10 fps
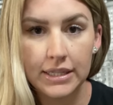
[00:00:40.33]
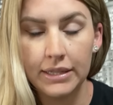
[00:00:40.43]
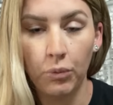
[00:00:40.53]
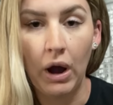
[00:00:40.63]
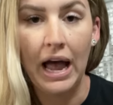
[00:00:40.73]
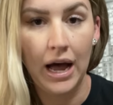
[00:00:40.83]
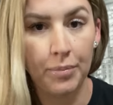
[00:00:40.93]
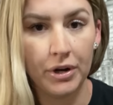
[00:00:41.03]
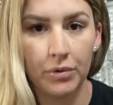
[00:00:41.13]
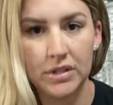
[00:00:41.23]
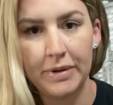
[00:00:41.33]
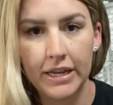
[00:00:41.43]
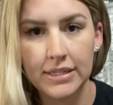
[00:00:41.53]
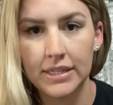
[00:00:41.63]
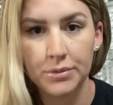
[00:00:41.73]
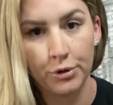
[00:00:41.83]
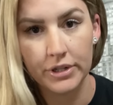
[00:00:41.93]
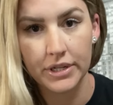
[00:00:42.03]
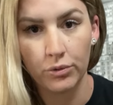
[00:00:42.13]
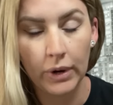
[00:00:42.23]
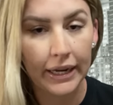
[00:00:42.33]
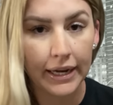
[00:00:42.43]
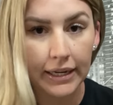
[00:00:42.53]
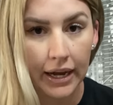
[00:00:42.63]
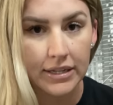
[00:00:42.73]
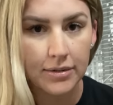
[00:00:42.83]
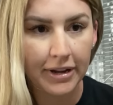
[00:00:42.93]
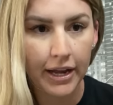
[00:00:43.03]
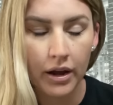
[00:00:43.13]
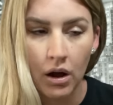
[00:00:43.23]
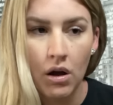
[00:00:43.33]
what happened was because this person recognized me